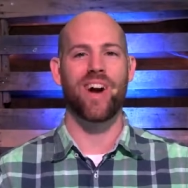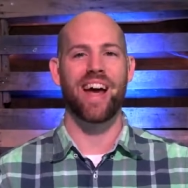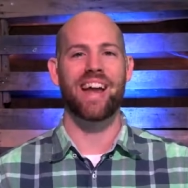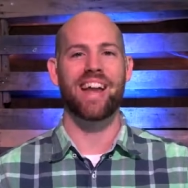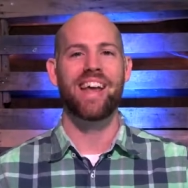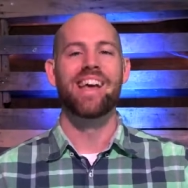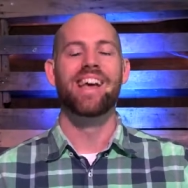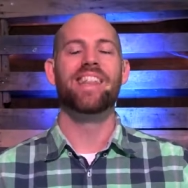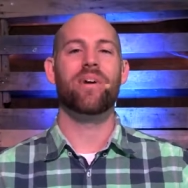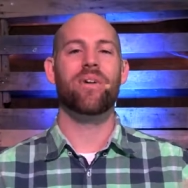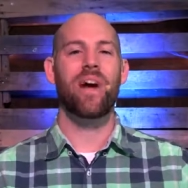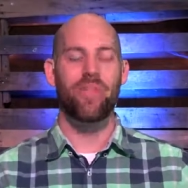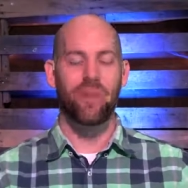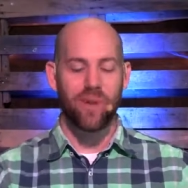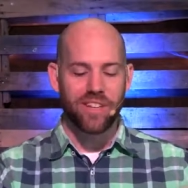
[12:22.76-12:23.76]
right? They were
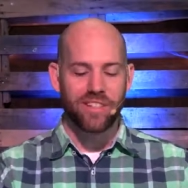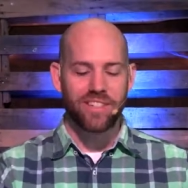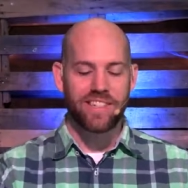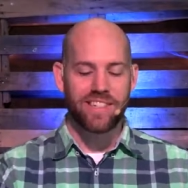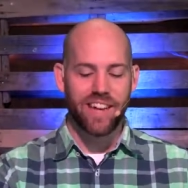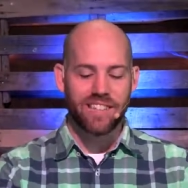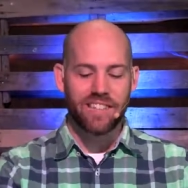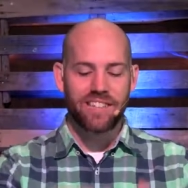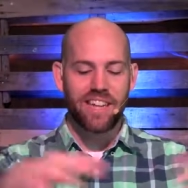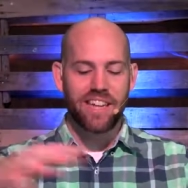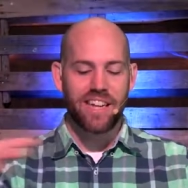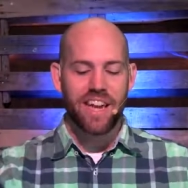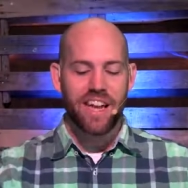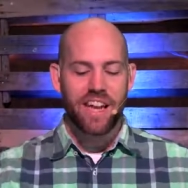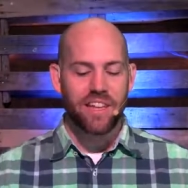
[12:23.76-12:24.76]
out there on this dusty,